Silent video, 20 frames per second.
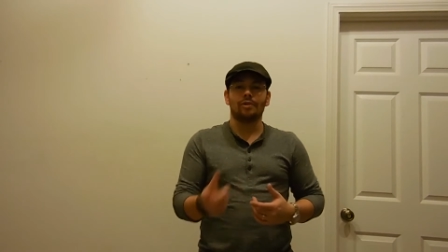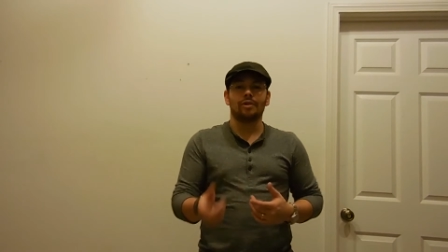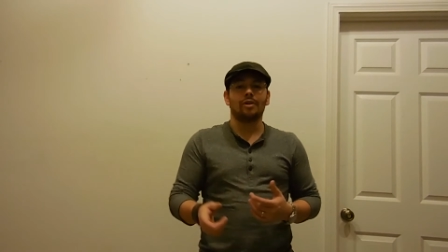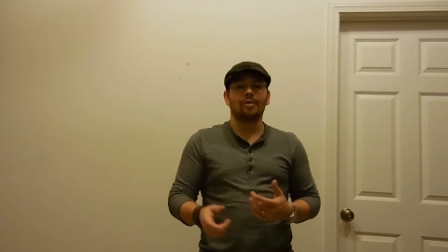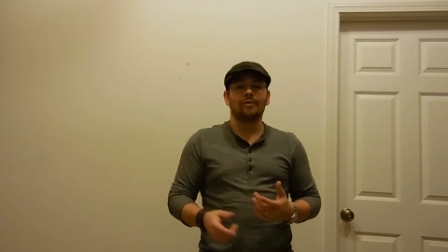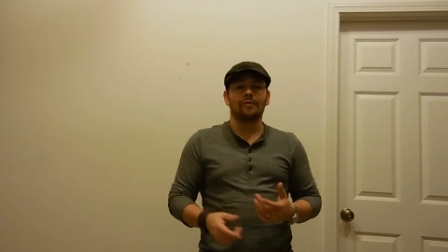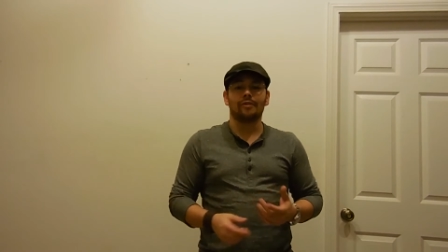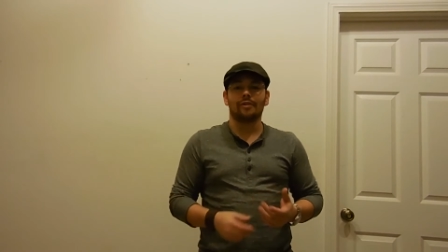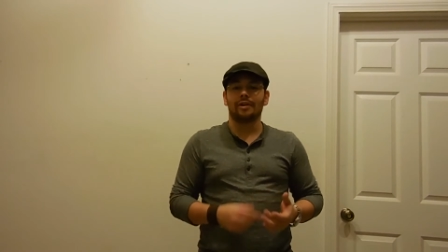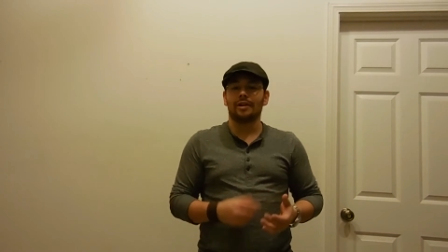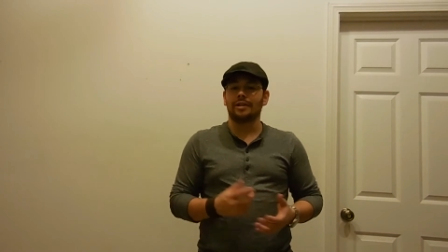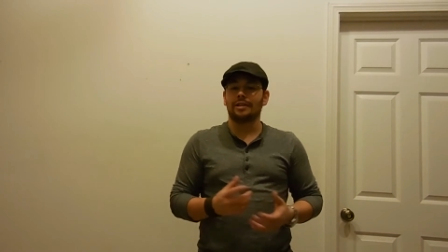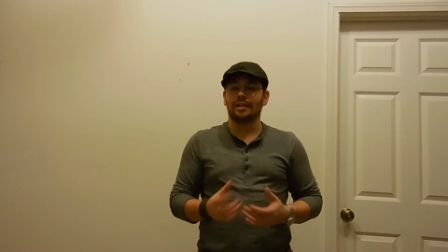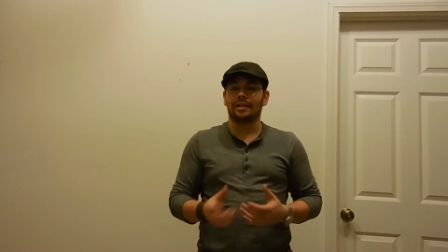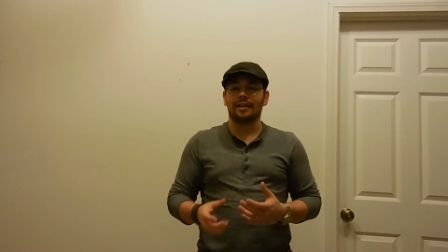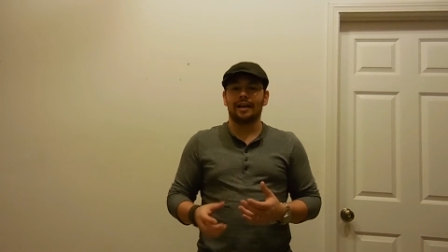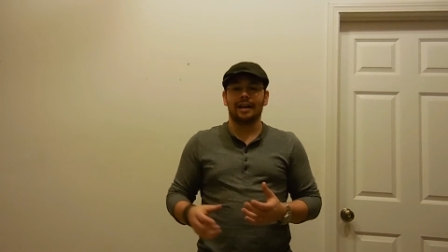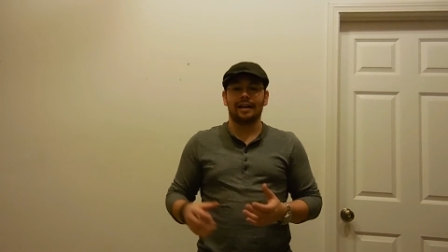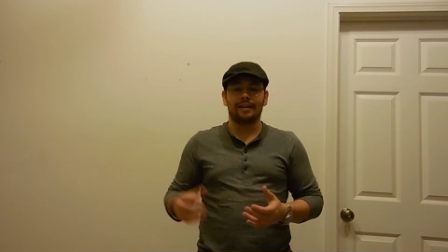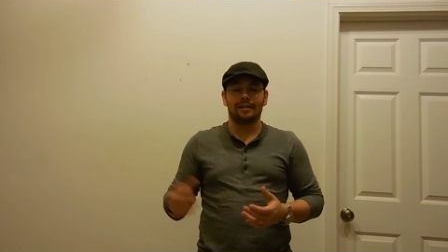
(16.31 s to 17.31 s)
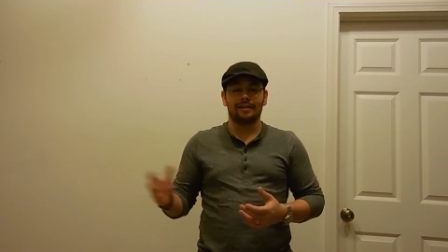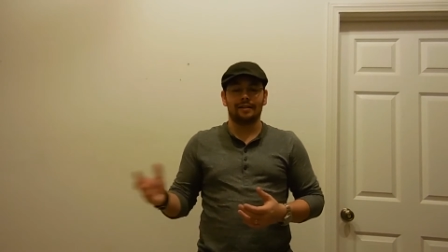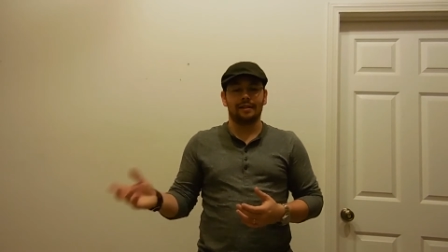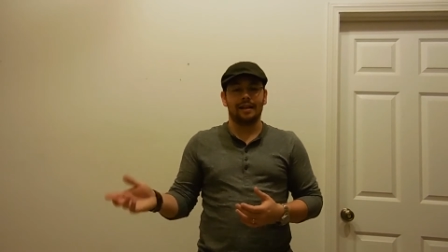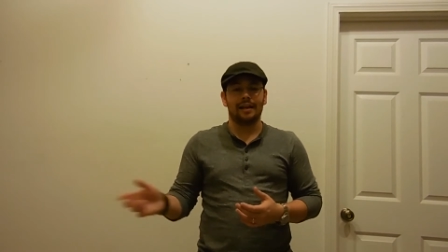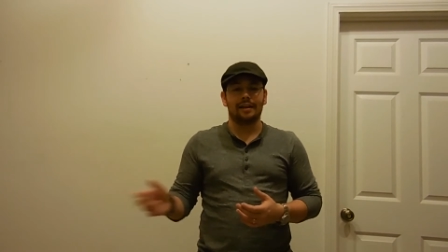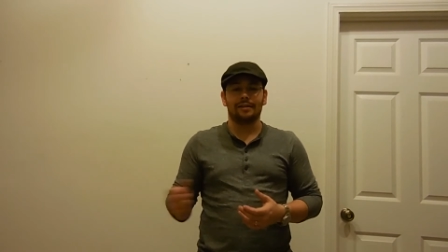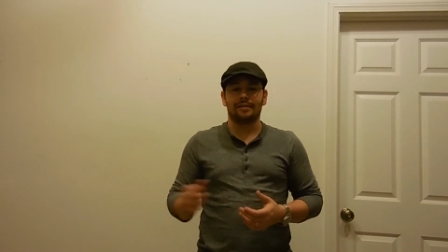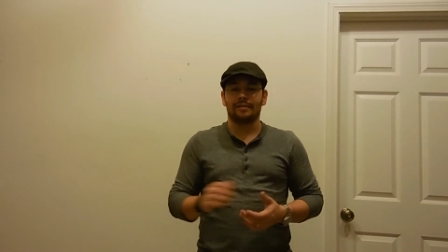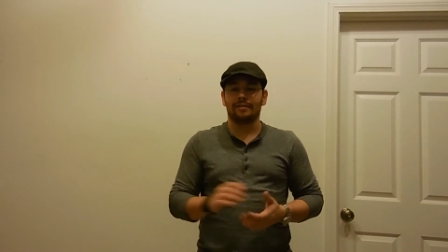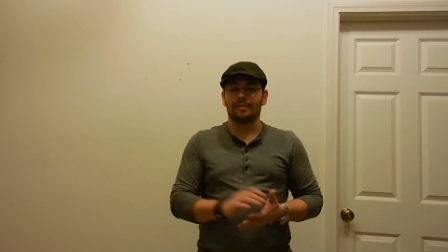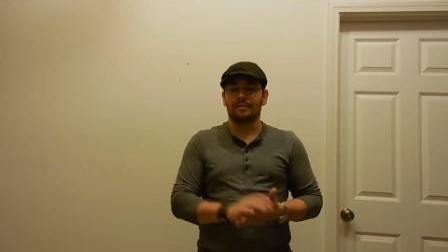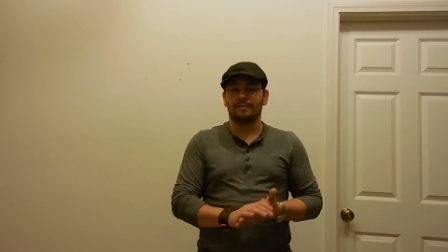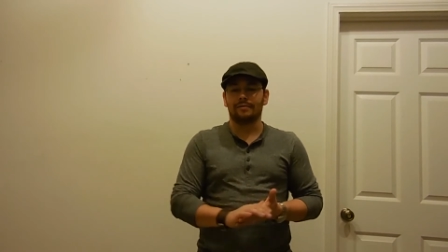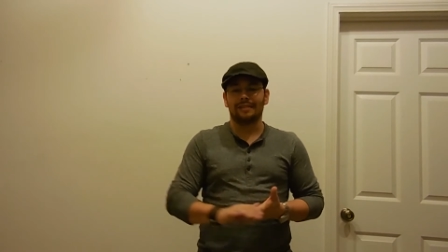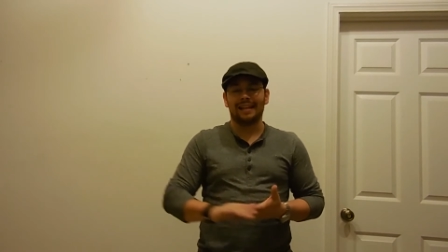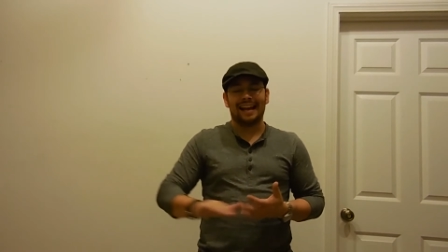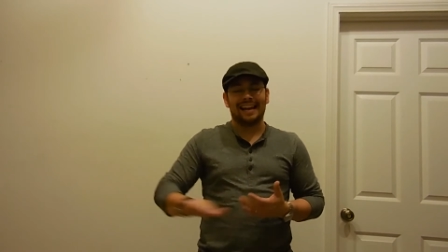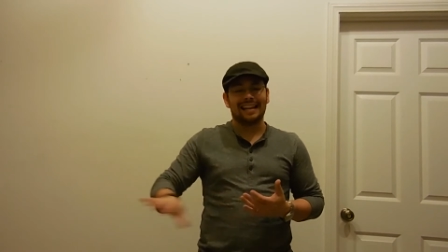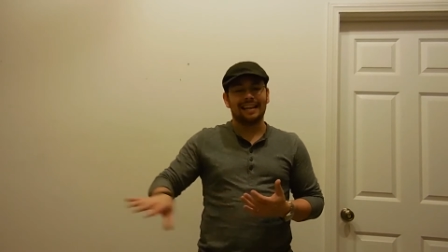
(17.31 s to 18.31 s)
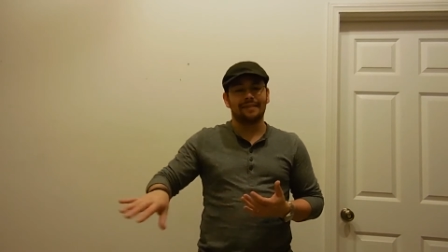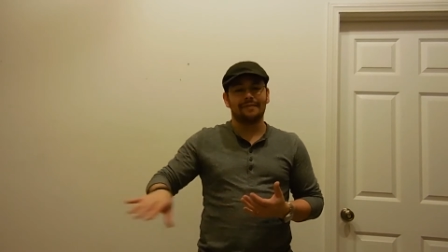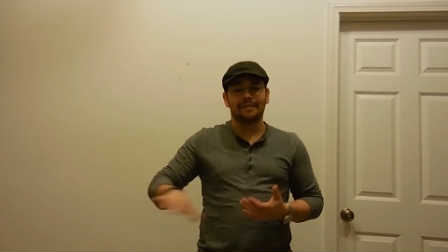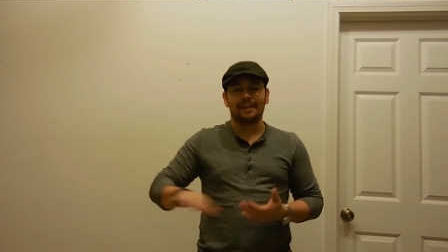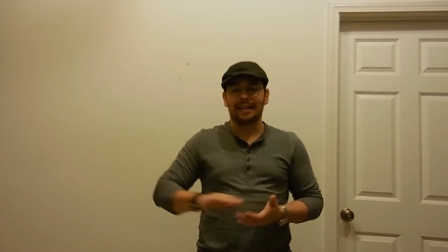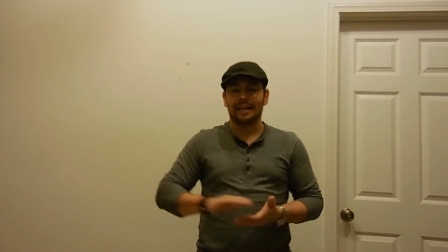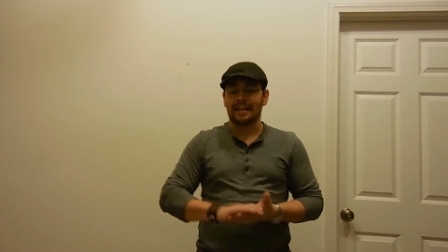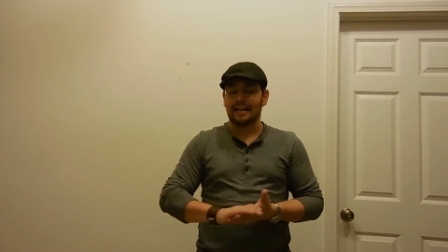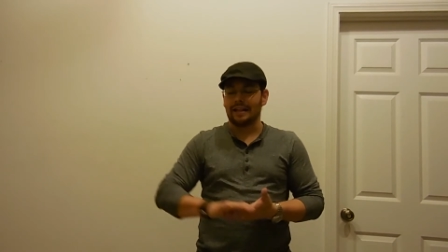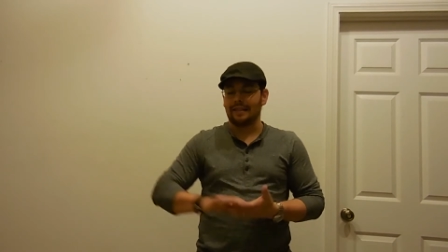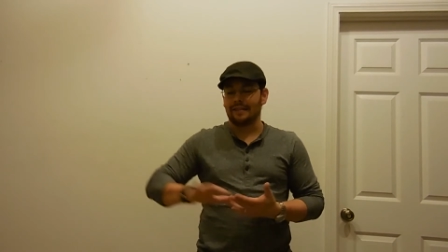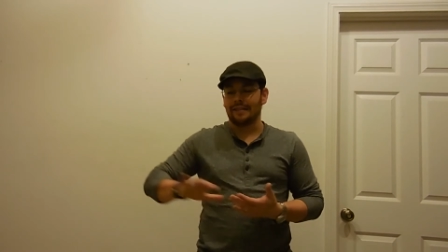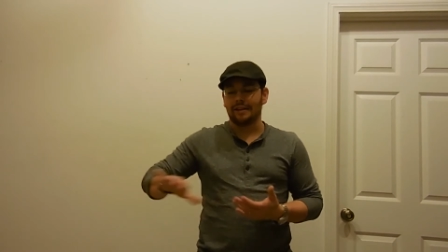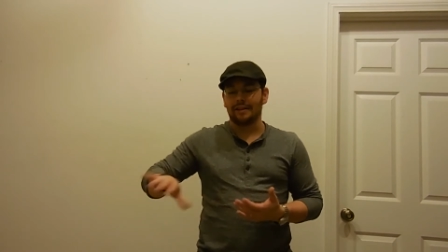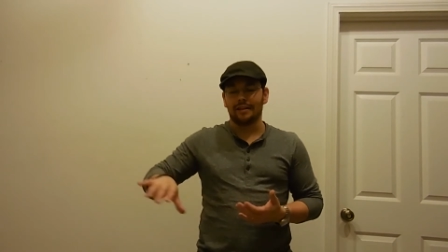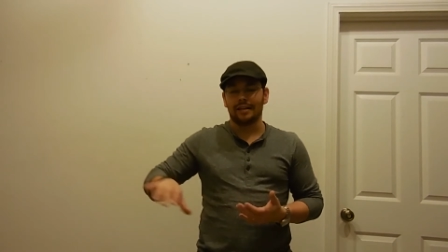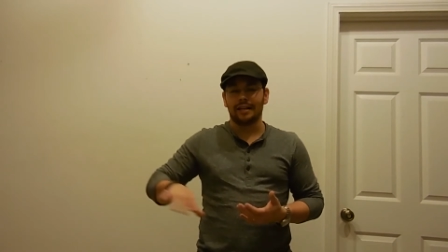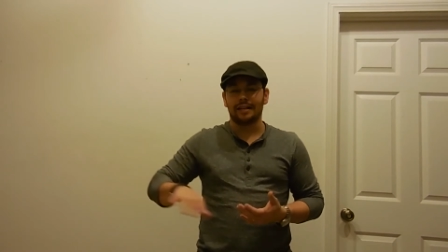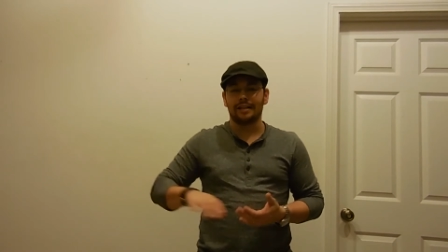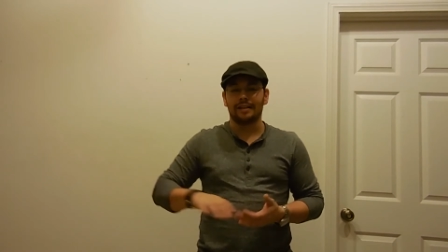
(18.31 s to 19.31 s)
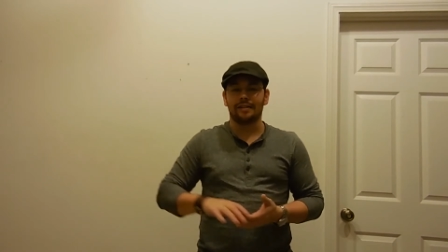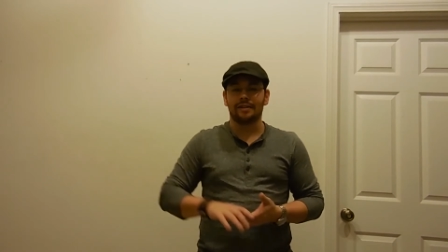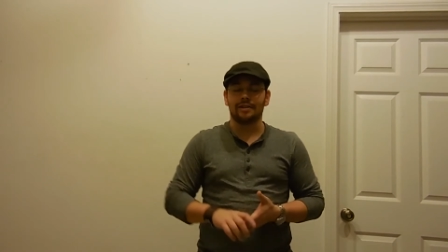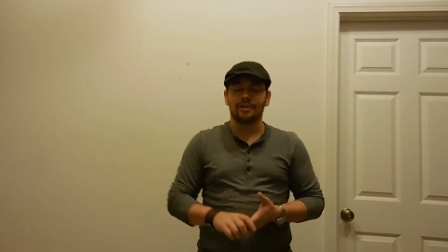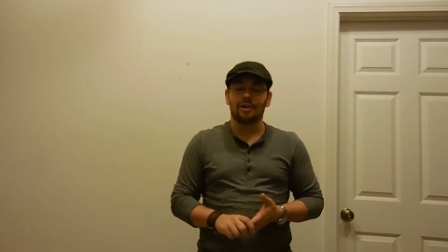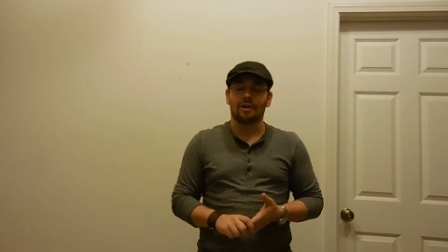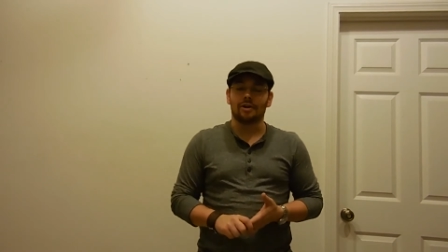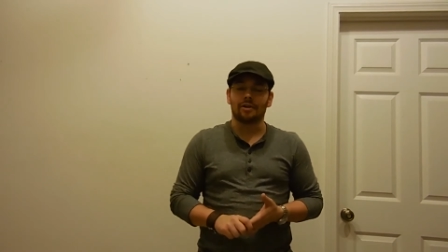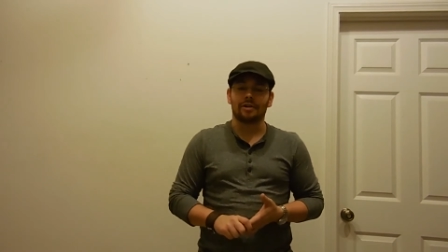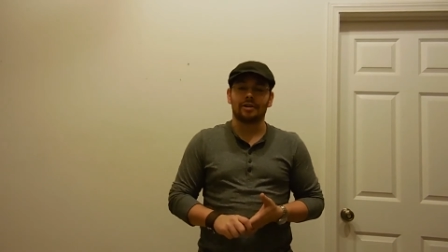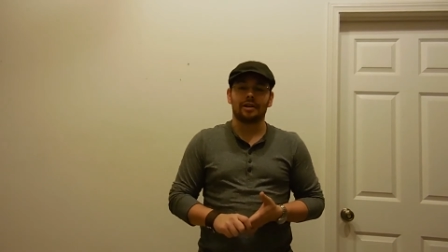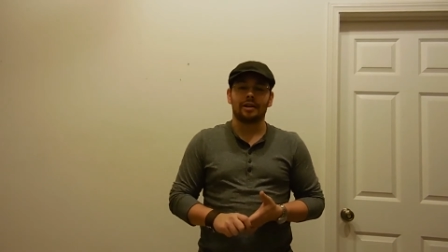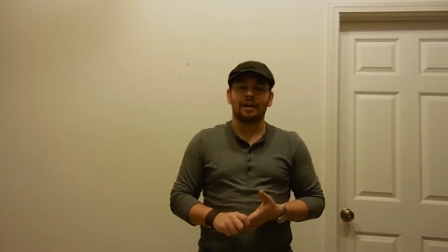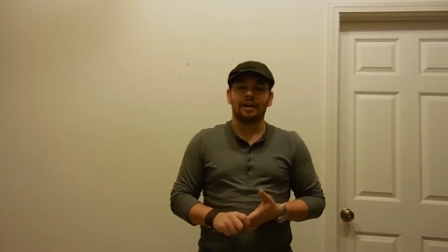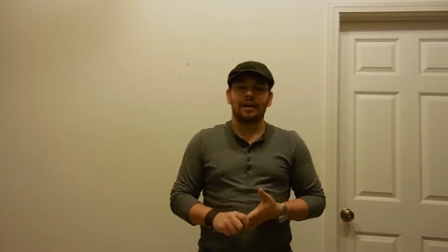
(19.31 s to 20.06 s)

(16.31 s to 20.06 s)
over into that evening and into the dark.